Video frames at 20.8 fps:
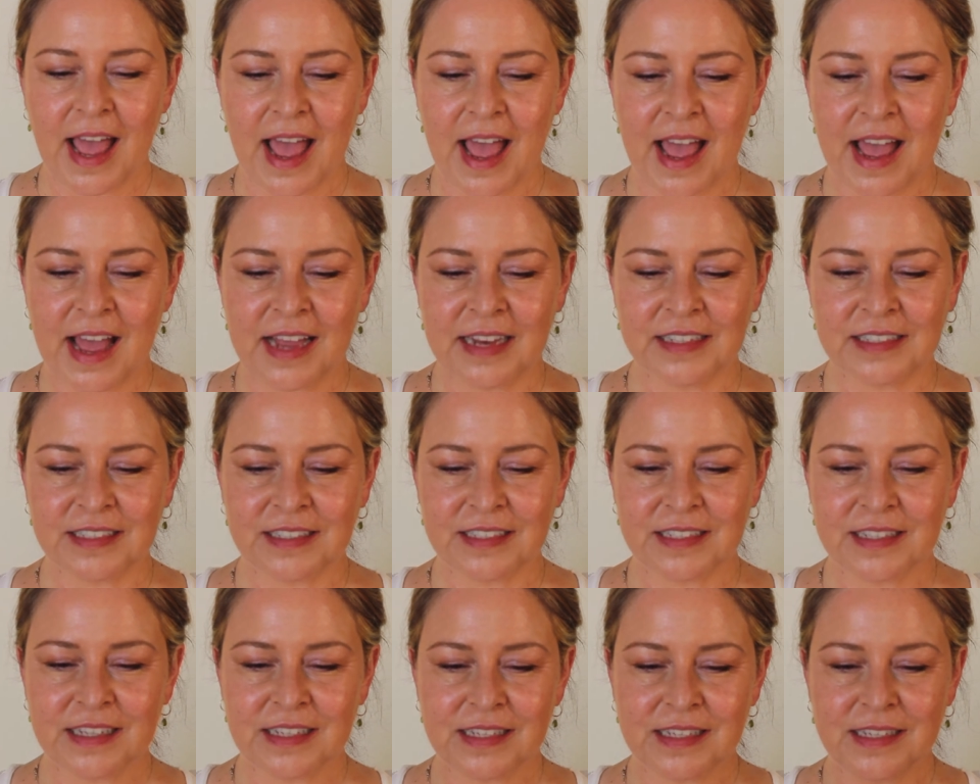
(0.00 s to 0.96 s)
And
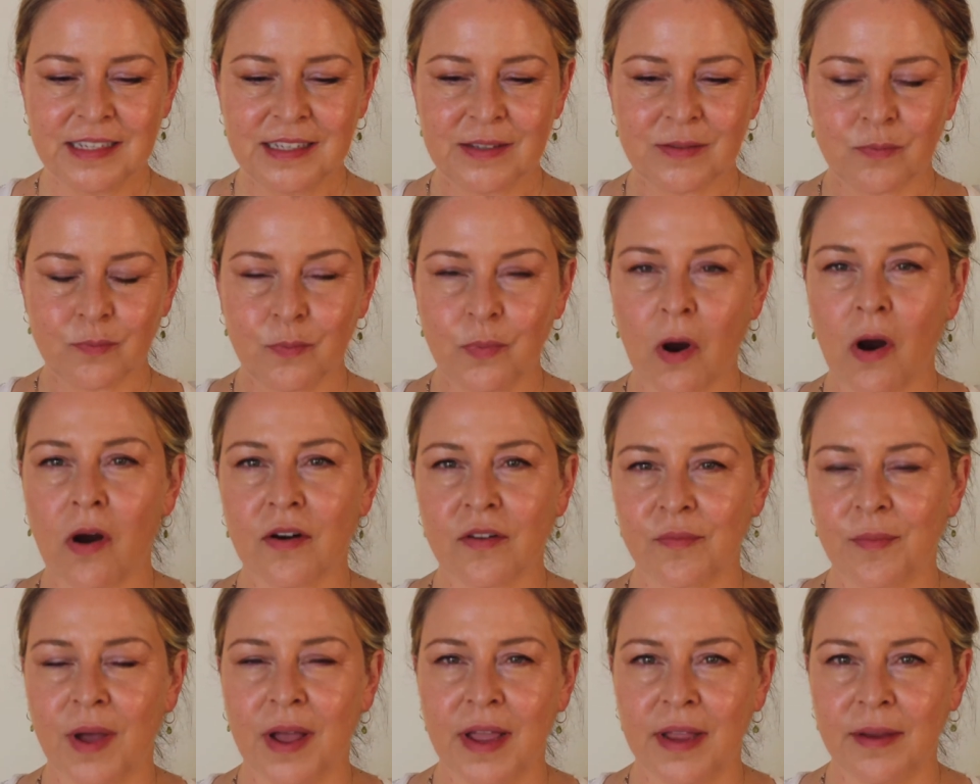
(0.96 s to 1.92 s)
this is part
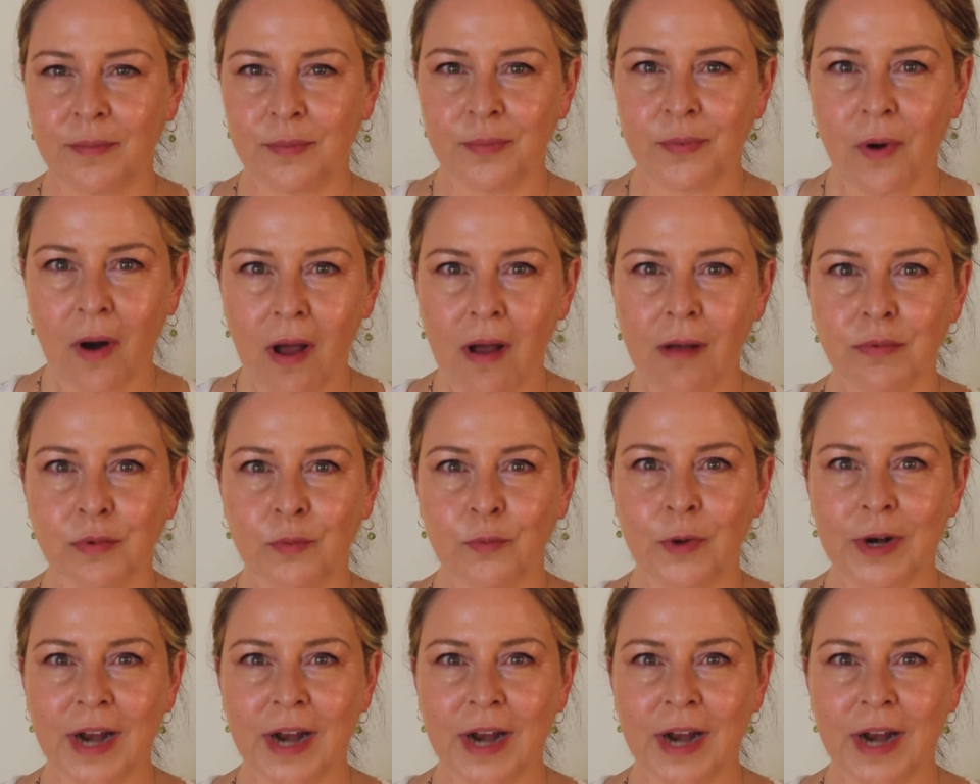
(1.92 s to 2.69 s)
of my problem.